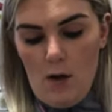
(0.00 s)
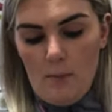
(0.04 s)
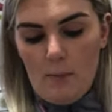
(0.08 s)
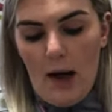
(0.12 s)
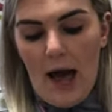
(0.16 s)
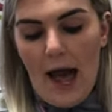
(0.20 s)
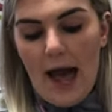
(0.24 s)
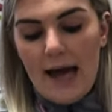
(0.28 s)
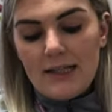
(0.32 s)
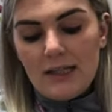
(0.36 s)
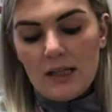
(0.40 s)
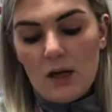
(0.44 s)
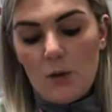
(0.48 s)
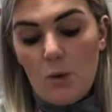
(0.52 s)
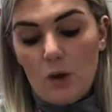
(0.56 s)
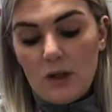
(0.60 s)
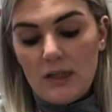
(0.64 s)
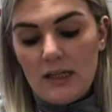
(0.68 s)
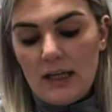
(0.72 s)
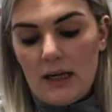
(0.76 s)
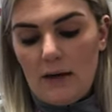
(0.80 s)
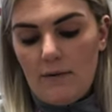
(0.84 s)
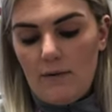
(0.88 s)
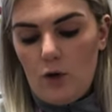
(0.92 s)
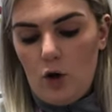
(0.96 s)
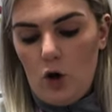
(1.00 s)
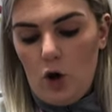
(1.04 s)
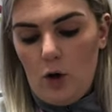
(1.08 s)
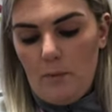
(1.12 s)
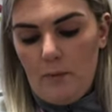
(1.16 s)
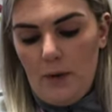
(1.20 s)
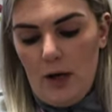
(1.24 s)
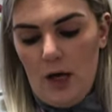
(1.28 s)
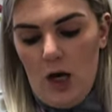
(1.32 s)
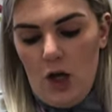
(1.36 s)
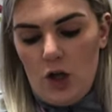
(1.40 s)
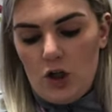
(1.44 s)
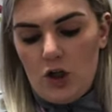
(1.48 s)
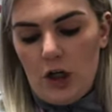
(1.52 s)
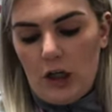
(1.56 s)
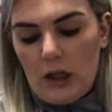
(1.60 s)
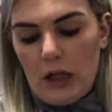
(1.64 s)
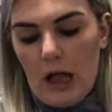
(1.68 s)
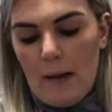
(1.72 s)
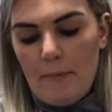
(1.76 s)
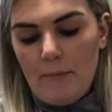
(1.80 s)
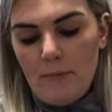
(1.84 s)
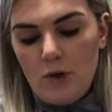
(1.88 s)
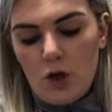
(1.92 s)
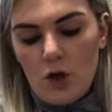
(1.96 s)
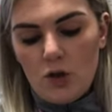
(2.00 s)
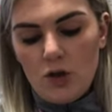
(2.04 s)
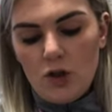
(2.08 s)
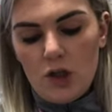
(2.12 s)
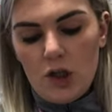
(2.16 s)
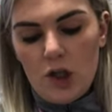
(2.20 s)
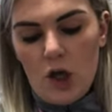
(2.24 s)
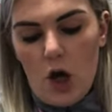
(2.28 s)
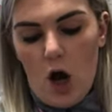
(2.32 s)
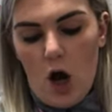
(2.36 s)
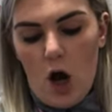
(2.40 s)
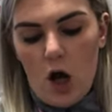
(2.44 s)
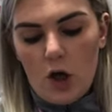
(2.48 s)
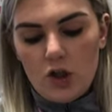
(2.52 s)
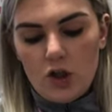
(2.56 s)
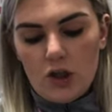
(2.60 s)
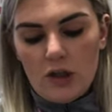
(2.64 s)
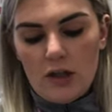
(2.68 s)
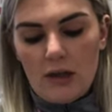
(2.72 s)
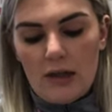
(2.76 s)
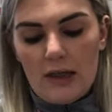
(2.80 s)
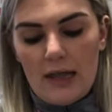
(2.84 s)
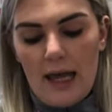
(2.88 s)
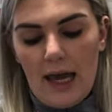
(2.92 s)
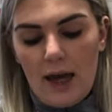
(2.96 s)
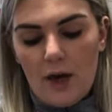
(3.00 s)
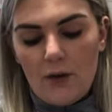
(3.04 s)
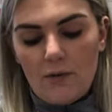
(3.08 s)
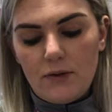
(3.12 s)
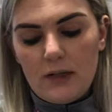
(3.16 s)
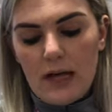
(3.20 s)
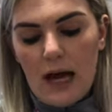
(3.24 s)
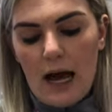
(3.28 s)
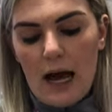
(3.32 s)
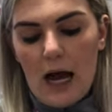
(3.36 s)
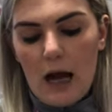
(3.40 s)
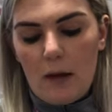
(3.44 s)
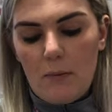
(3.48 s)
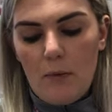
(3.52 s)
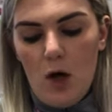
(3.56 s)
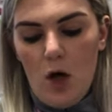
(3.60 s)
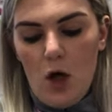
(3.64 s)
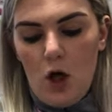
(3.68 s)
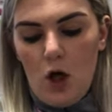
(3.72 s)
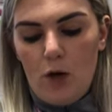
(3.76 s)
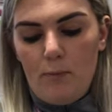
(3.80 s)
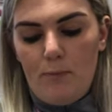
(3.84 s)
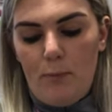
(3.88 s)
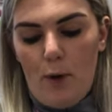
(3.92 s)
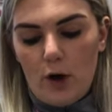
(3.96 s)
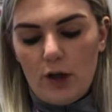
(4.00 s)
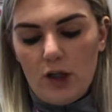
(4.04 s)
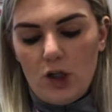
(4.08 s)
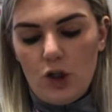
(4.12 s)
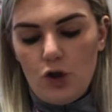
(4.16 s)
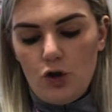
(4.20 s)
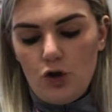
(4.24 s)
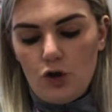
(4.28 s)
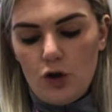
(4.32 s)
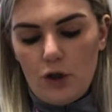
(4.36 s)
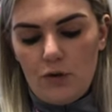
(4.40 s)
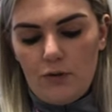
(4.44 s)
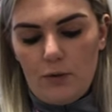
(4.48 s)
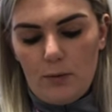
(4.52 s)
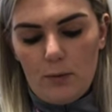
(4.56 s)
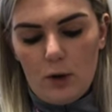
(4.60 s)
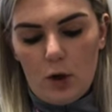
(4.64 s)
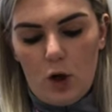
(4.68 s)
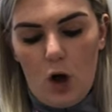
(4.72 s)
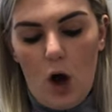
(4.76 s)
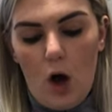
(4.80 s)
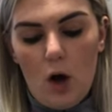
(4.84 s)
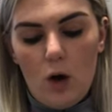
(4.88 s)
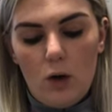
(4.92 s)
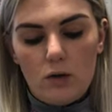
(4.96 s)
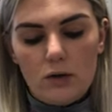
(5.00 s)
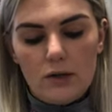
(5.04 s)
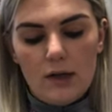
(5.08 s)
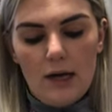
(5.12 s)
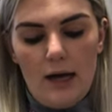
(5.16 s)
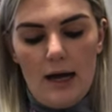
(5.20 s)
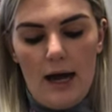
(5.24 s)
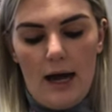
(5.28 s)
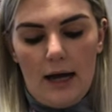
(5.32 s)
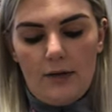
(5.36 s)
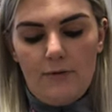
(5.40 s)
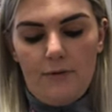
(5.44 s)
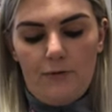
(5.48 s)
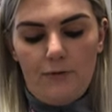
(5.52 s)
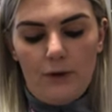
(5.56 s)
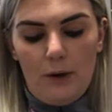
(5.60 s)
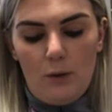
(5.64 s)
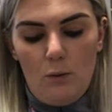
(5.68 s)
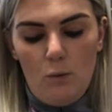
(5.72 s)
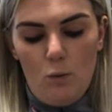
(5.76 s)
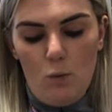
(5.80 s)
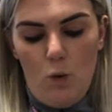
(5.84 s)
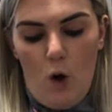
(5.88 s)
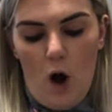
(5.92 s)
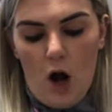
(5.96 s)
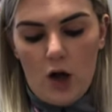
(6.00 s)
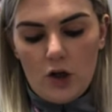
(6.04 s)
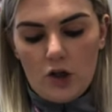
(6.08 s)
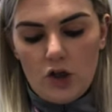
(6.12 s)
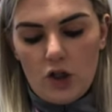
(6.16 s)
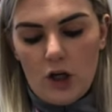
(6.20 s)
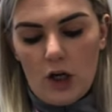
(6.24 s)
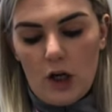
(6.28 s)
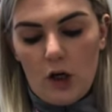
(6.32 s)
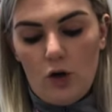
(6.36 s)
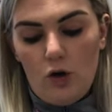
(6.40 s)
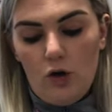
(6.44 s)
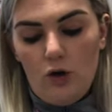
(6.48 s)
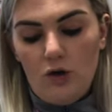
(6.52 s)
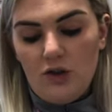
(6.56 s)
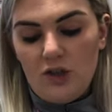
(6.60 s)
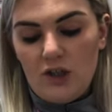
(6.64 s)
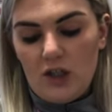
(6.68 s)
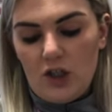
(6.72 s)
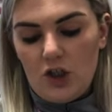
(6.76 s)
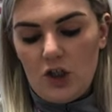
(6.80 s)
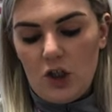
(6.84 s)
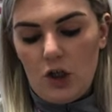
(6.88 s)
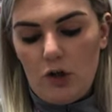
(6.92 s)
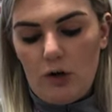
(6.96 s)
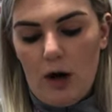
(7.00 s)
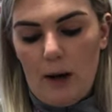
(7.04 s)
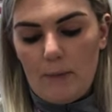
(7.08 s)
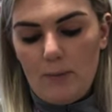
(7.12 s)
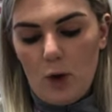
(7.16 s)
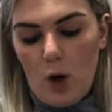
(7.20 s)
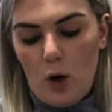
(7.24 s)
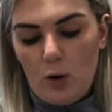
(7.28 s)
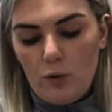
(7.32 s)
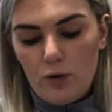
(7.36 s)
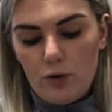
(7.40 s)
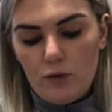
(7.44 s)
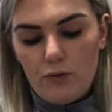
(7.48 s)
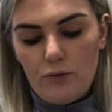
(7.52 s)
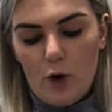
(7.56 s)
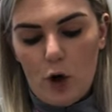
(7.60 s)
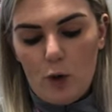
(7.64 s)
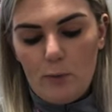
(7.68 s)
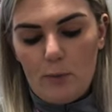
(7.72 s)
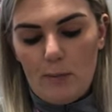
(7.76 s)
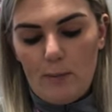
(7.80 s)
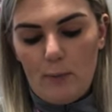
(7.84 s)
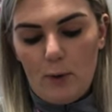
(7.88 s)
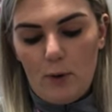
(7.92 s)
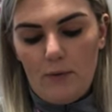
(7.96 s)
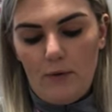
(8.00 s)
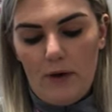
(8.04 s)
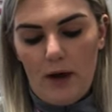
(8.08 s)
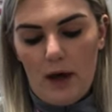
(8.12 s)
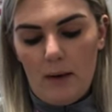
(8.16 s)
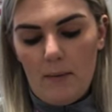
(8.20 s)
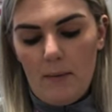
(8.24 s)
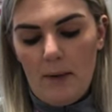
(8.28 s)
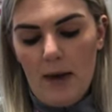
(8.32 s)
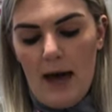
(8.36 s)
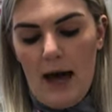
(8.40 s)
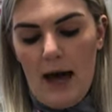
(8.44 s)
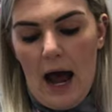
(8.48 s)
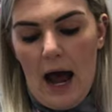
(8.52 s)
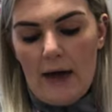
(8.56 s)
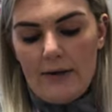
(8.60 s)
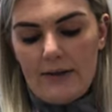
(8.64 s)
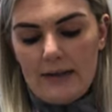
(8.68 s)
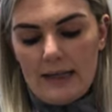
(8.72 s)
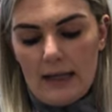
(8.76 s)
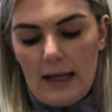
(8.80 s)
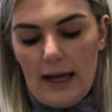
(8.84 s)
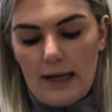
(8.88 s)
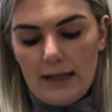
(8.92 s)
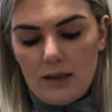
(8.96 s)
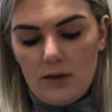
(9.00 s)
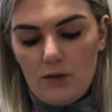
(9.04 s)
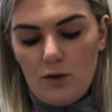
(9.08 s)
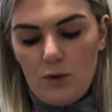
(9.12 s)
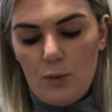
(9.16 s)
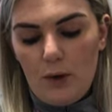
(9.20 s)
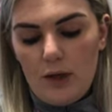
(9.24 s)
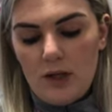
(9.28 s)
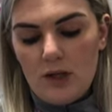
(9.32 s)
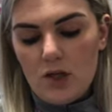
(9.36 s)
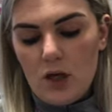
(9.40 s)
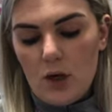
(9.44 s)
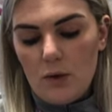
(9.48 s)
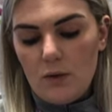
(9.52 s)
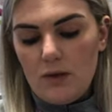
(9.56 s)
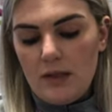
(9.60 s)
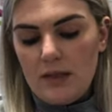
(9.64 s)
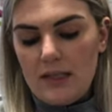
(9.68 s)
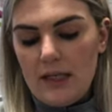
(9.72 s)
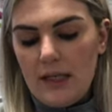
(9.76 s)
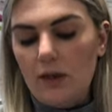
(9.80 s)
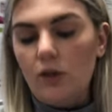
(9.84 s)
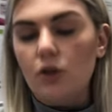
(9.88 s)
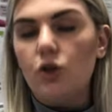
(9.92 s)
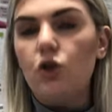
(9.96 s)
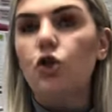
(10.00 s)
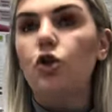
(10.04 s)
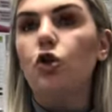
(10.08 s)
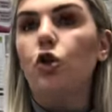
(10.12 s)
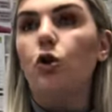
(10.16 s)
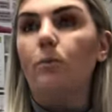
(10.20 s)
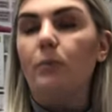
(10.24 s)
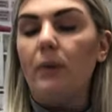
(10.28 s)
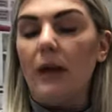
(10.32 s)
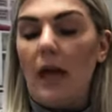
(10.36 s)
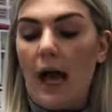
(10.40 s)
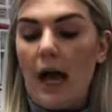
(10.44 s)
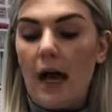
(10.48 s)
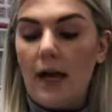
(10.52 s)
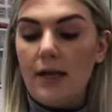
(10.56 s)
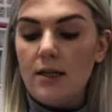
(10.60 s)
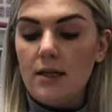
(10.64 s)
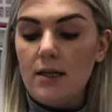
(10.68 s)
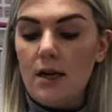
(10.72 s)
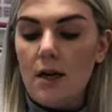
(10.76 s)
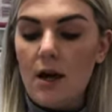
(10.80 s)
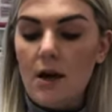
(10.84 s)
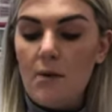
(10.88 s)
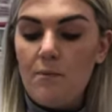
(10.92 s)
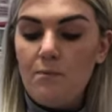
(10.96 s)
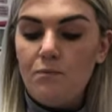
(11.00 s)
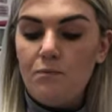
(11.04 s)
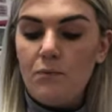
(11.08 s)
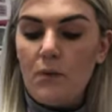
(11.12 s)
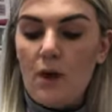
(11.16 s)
But Eska wasn't giving up. She clambered onto the arch in the nick of time, her body juddered from the cold, and Flint watched aghast as she grabbed hold of the rope above him as the last of the windows sealed shut behind her.